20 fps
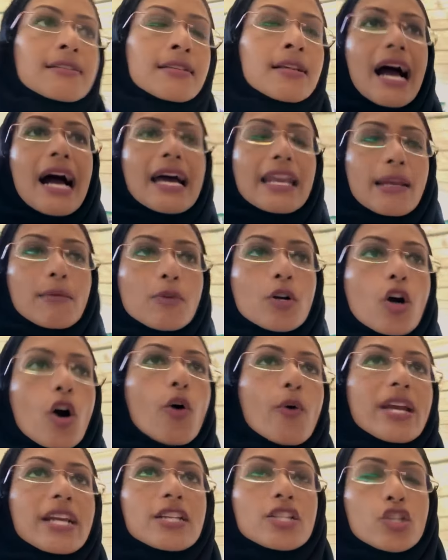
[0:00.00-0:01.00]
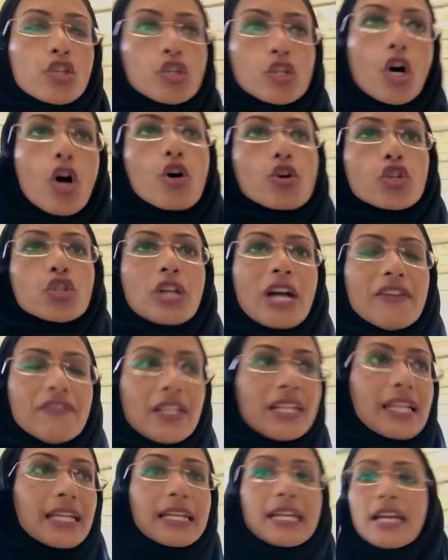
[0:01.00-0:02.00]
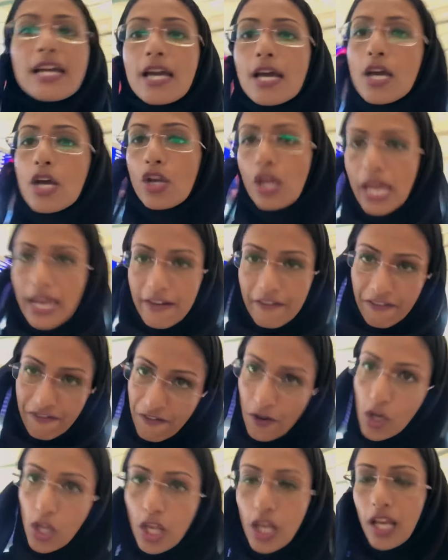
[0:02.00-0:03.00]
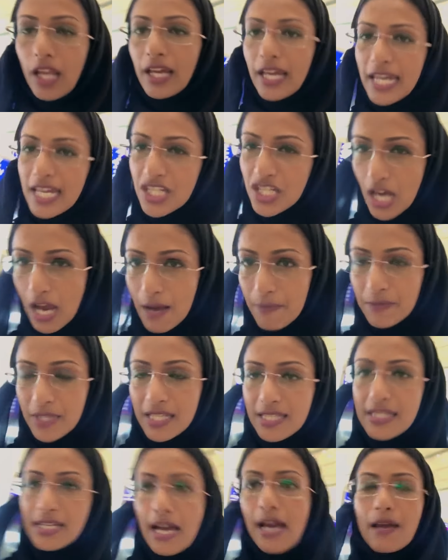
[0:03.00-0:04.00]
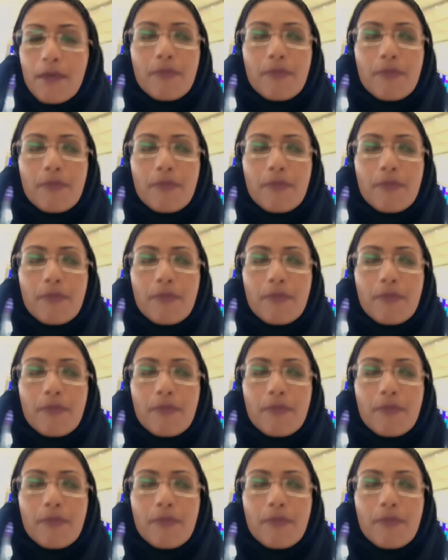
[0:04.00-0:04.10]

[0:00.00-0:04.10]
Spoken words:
And I'm going to go traveling in full hijab this time,